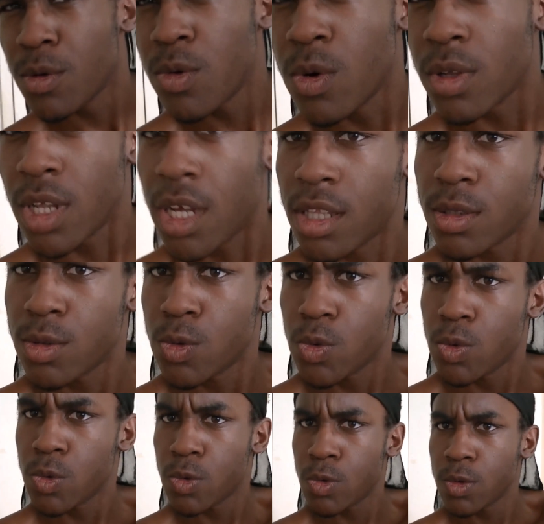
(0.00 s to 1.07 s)
well
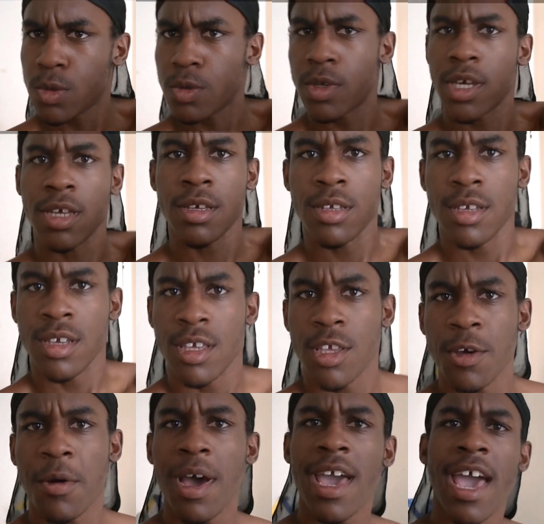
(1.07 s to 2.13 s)

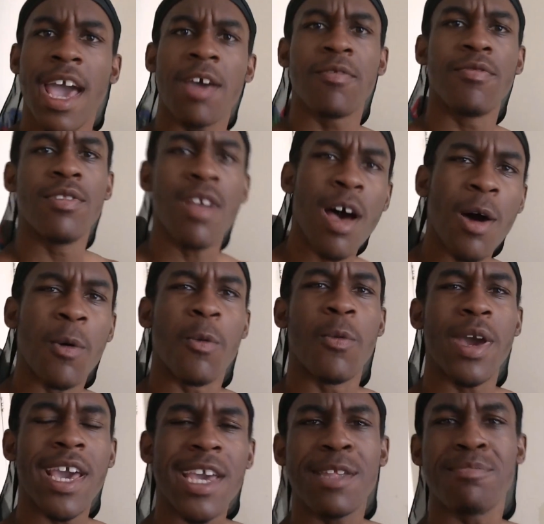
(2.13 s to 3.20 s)
yo, I have not
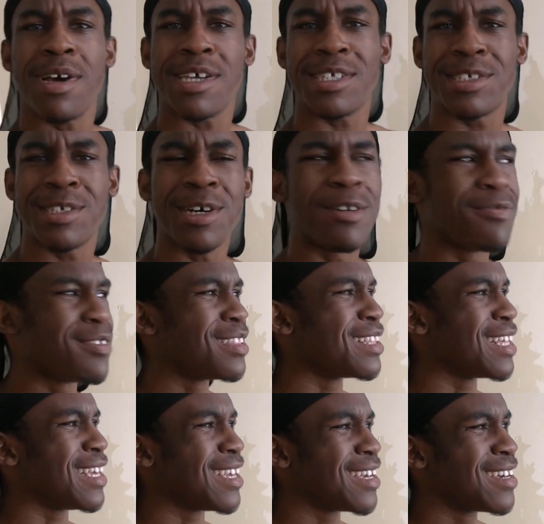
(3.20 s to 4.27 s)
weighed myself in
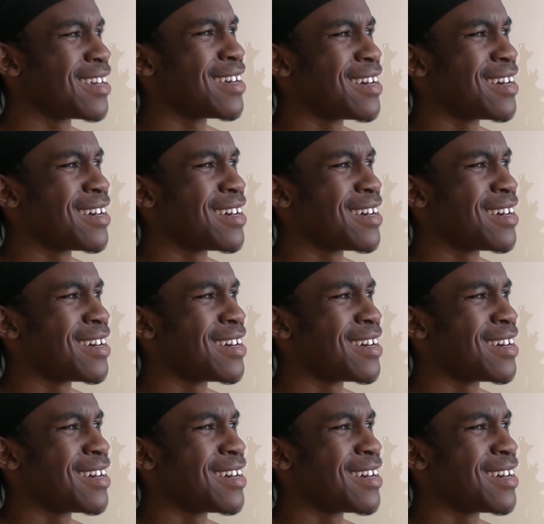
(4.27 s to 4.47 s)
like